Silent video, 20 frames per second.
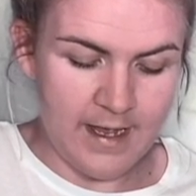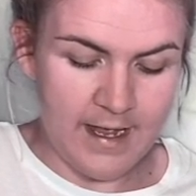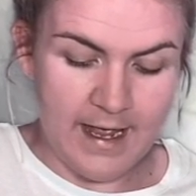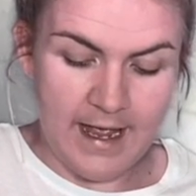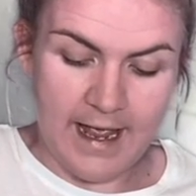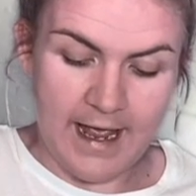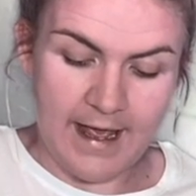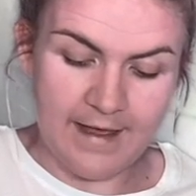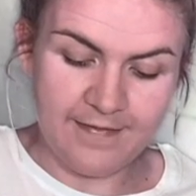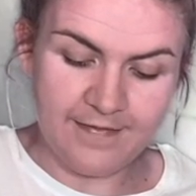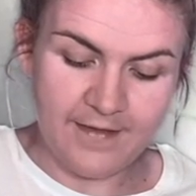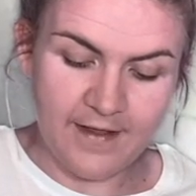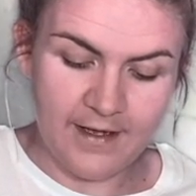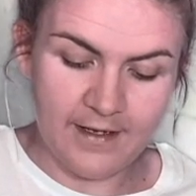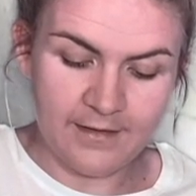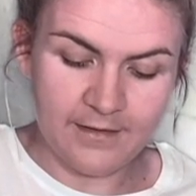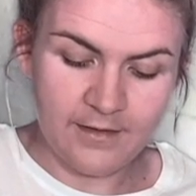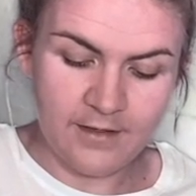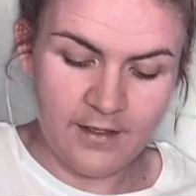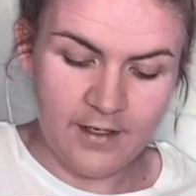And
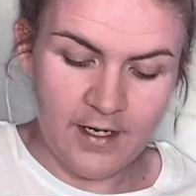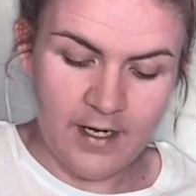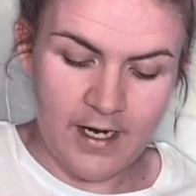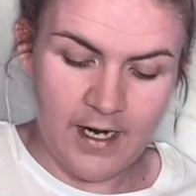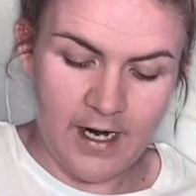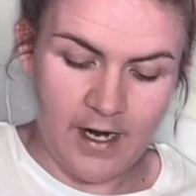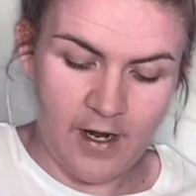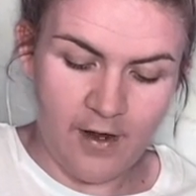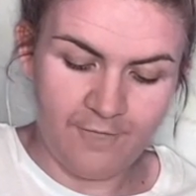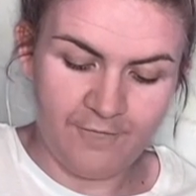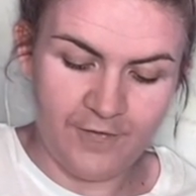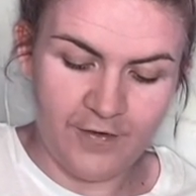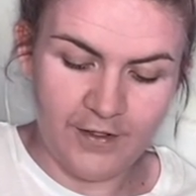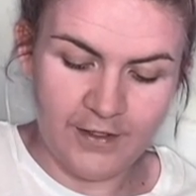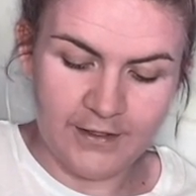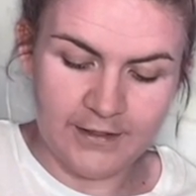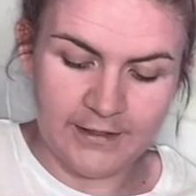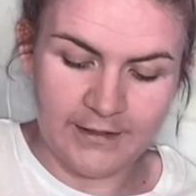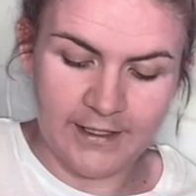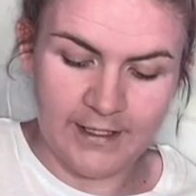then
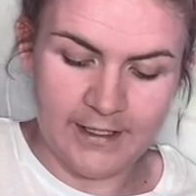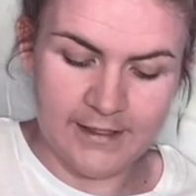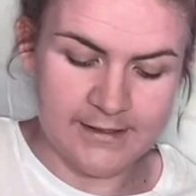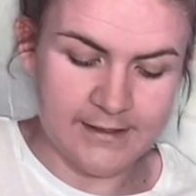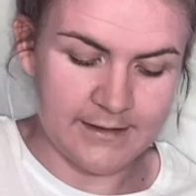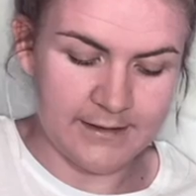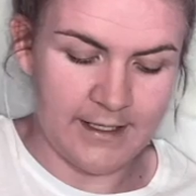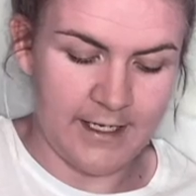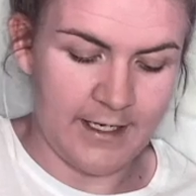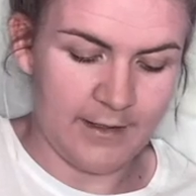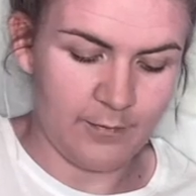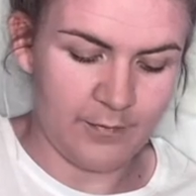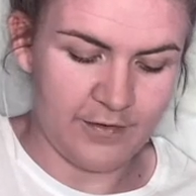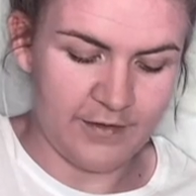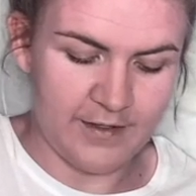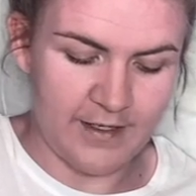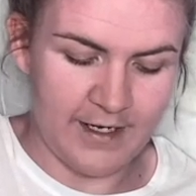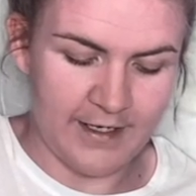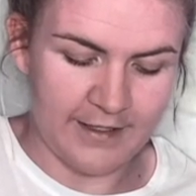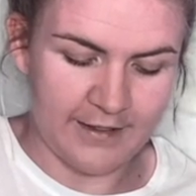vertically it's in line with
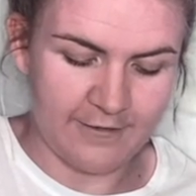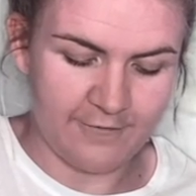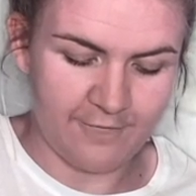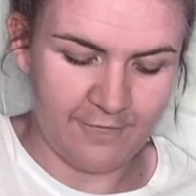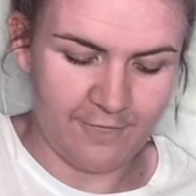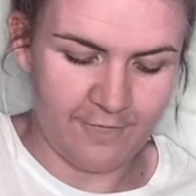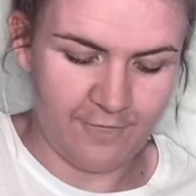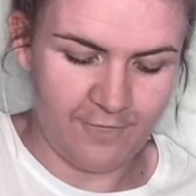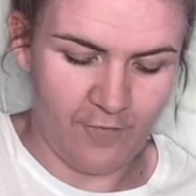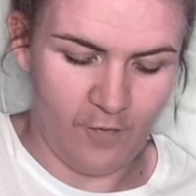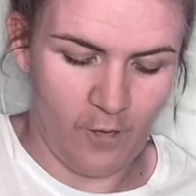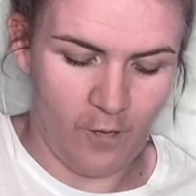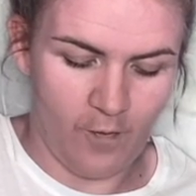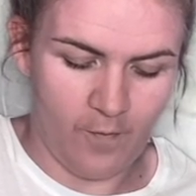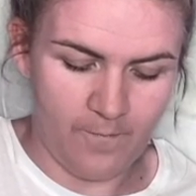-4.